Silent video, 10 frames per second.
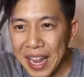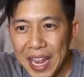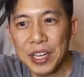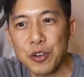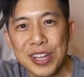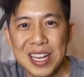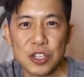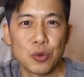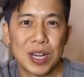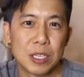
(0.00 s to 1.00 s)
hey, do you guys
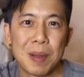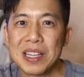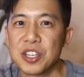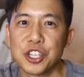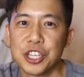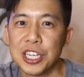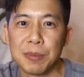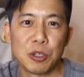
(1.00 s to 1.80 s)
do any sponsorship?